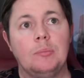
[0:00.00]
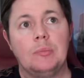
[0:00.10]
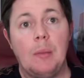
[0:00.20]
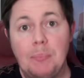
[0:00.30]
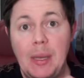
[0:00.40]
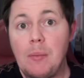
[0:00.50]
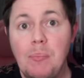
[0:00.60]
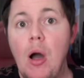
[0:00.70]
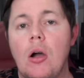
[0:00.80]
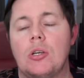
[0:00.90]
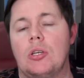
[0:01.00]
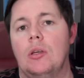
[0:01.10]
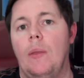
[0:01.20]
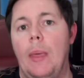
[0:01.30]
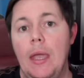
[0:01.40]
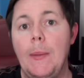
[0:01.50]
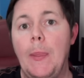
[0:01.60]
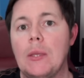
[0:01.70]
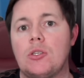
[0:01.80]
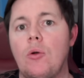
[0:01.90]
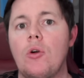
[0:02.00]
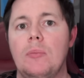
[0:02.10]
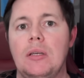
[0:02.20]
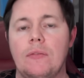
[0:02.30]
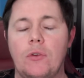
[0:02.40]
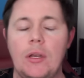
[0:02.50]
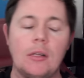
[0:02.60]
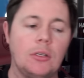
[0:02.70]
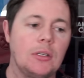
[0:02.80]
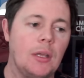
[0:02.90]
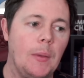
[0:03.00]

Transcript: a big part in this tournament for England.